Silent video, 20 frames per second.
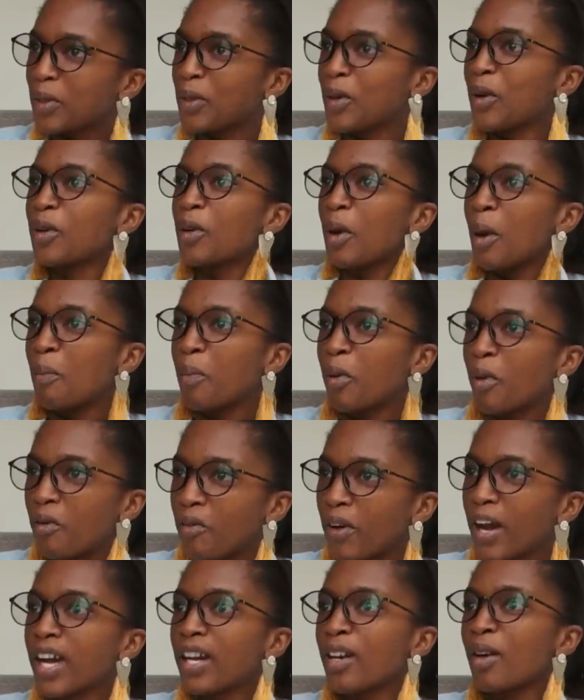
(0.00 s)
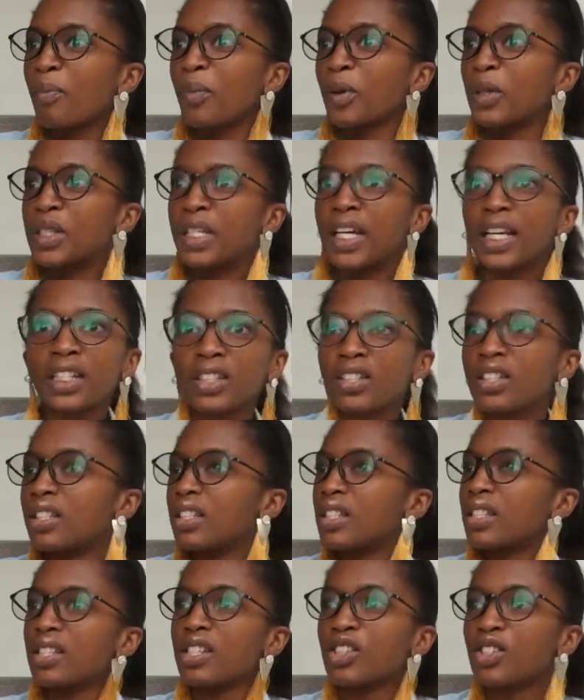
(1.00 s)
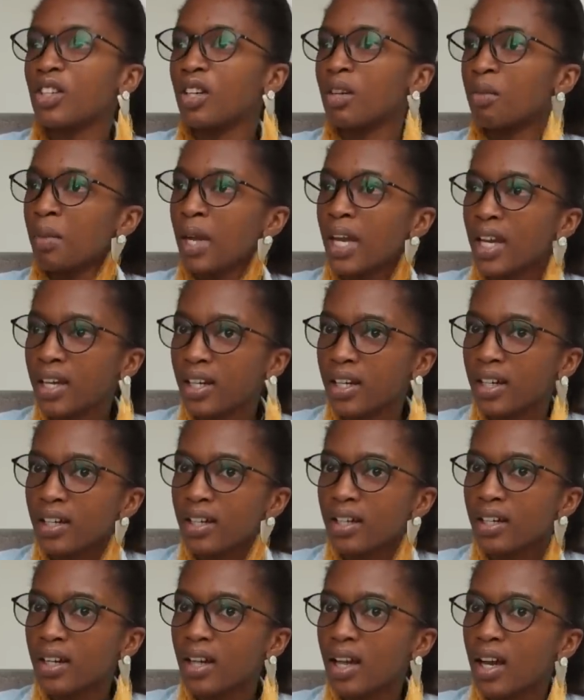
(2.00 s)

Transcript: you know, you're a provider, protector, decision maker.